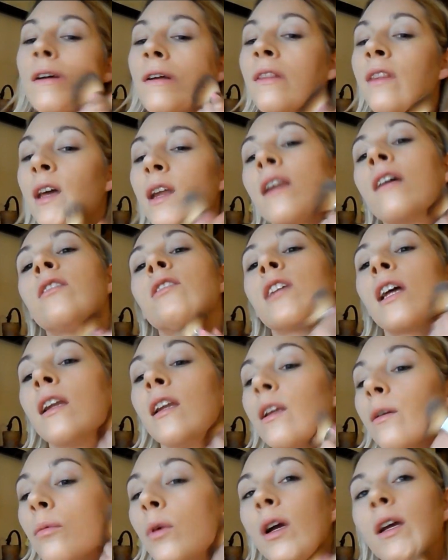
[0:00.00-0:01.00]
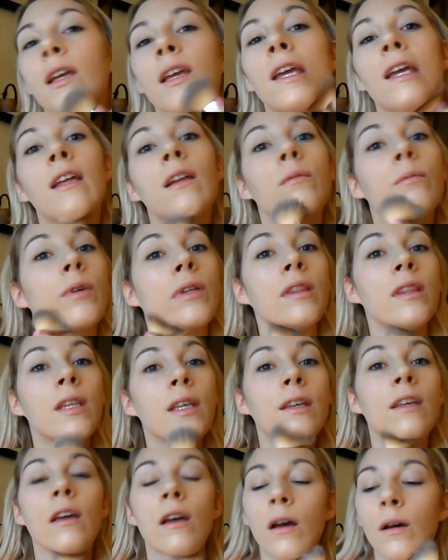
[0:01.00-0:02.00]
And then I'll gently work it in with
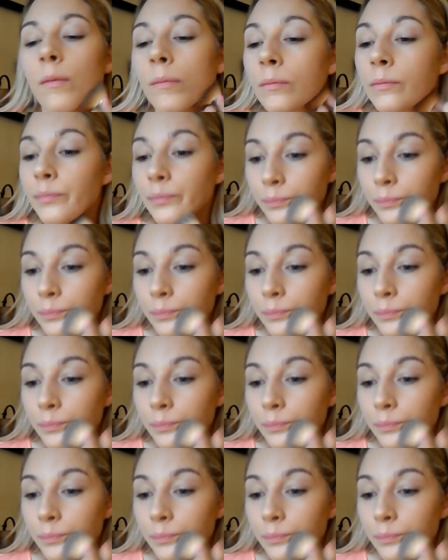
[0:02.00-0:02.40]
the,